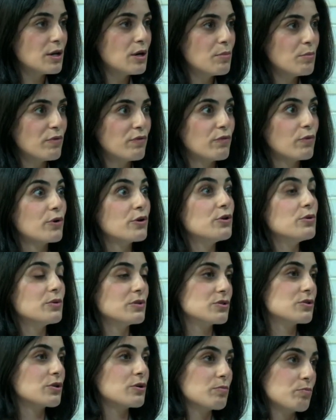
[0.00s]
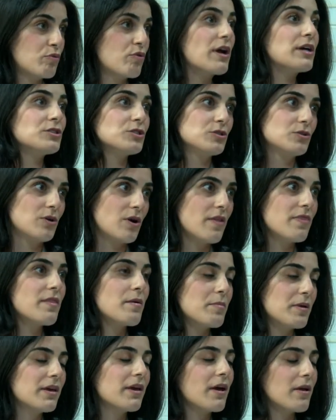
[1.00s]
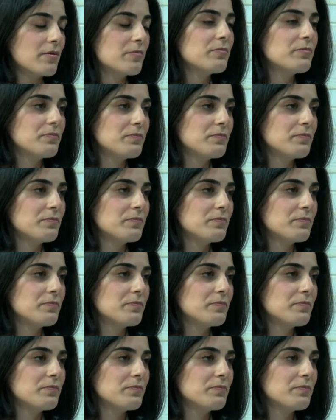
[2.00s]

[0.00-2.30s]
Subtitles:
before you exert pressure on them again.